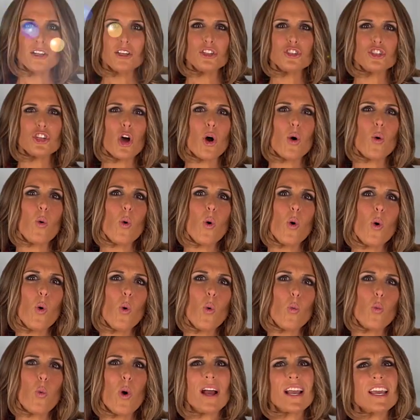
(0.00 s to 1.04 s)
So
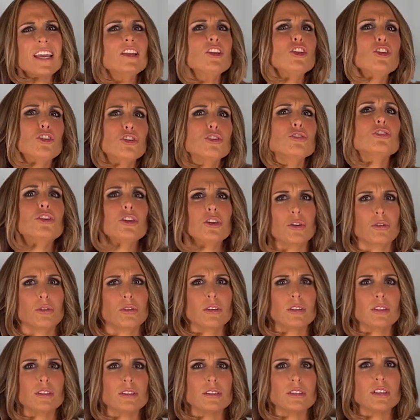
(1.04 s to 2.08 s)
what can you do
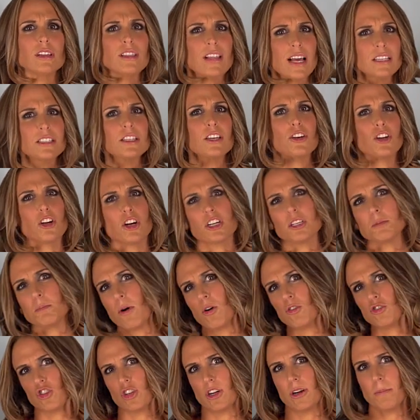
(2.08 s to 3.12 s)
to lessen your
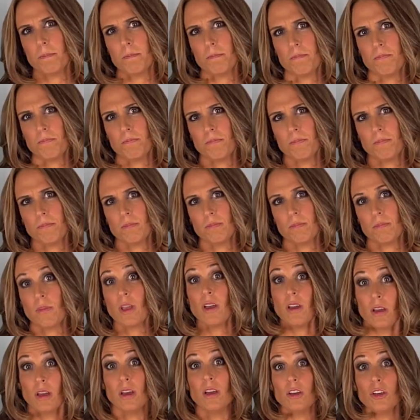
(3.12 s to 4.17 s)
exposure?
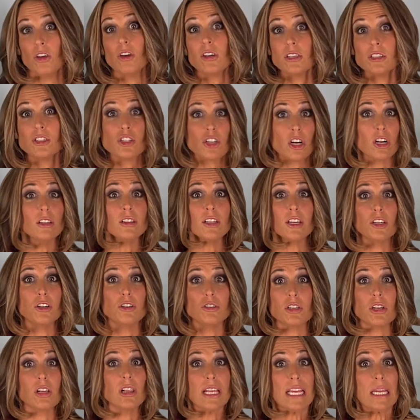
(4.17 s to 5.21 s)
You can certainly
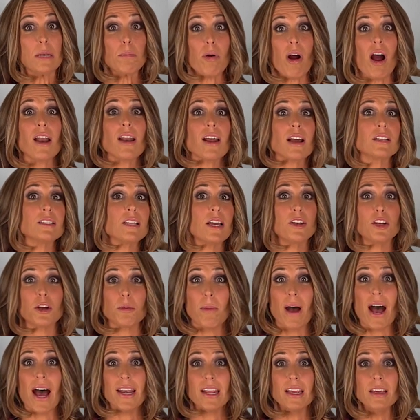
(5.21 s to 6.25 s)
use clean products on your
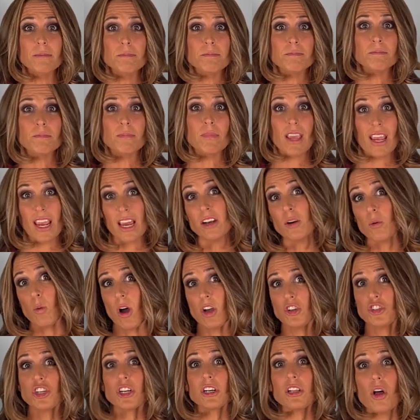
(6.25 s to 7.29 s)
body and to
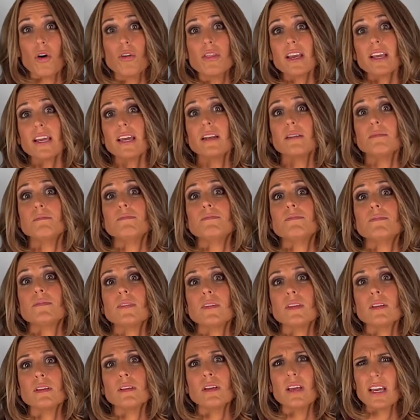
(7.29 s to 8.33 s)
wash your clothing in.
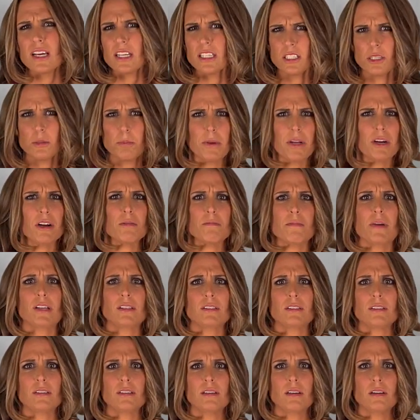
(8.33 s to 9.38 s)

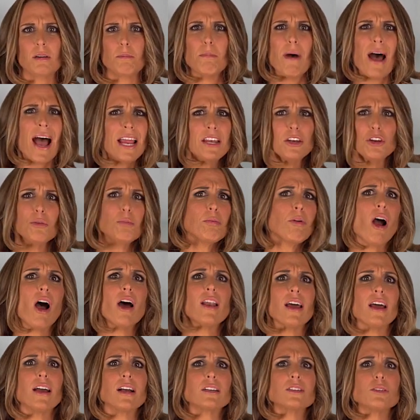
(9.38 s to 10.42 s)
Experiment. Buy new
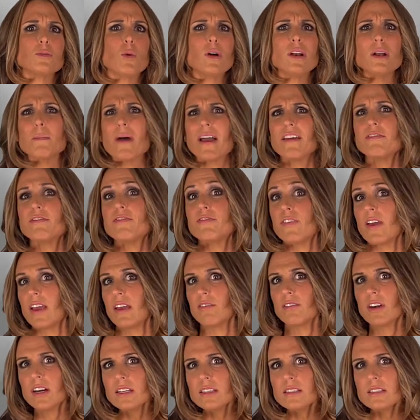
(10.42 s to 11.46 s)
products. One of my
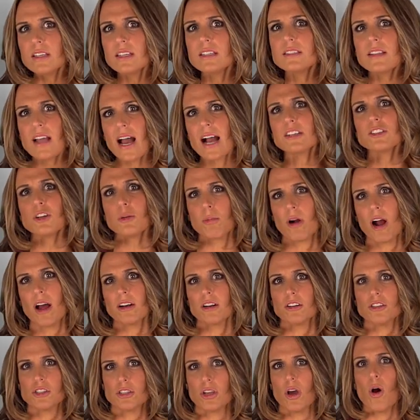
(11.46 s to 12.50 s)
favorites is Dr.
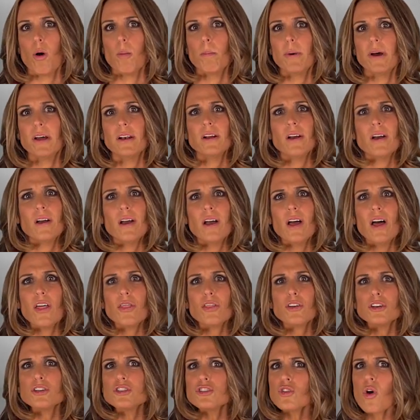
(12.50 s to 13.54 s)
Bronner's soap, but
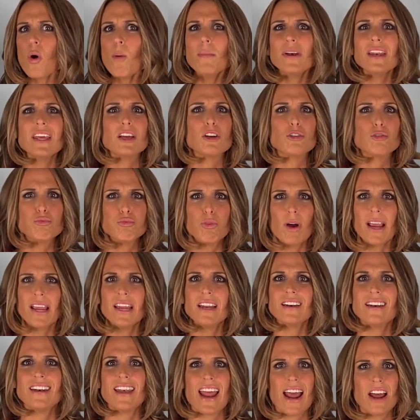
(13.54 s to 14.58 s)
there's so many
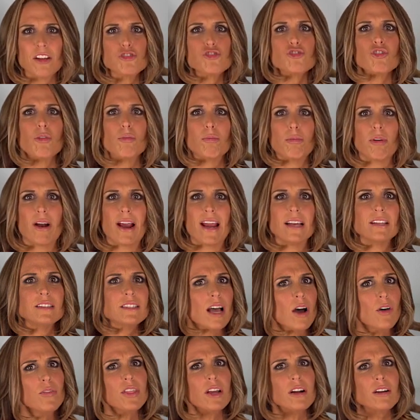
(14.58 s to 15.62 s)
great natural brands
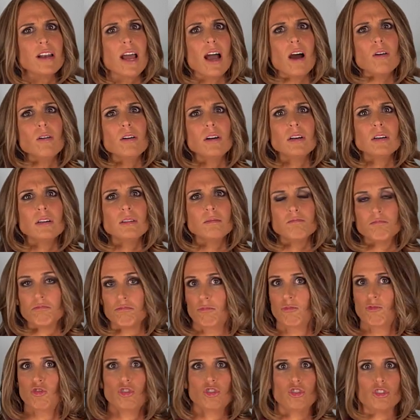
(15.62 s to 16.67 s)
out there now.
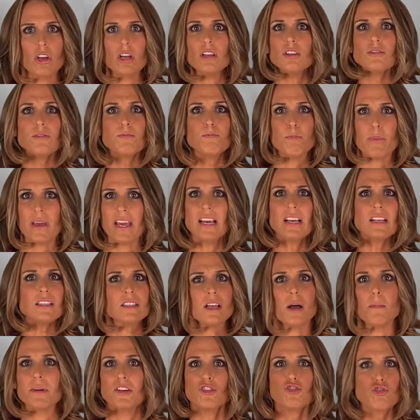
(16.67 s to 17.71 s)
Just pick
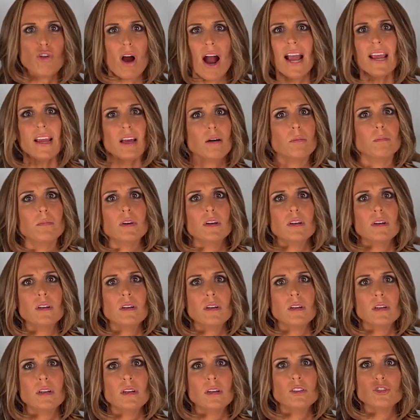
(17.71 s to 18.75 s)
some and try them.
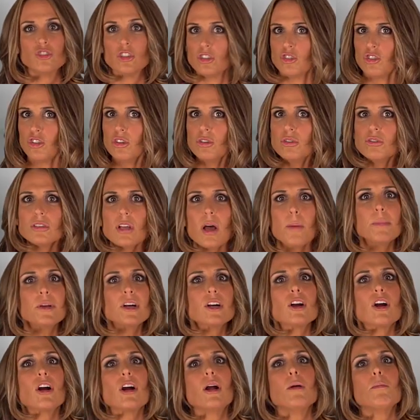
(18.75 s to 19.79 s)
Just use up your
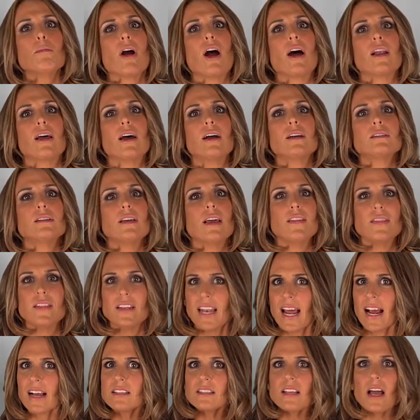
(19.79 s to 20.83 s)
current product, and the
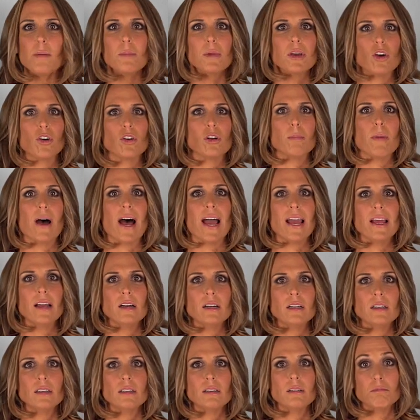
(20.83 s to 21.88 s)
next time you go to buy,
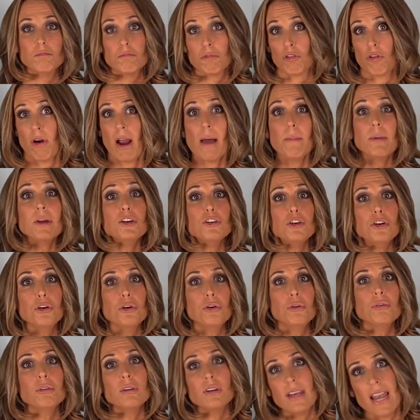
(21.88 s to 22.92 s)
grab a
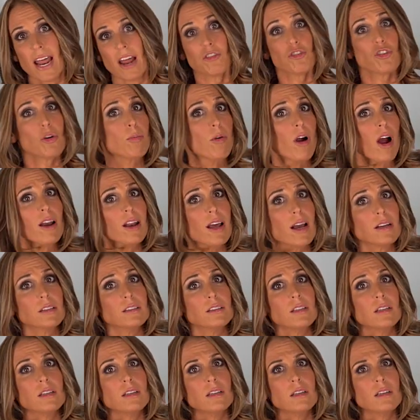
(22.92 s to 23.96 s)
new natural product.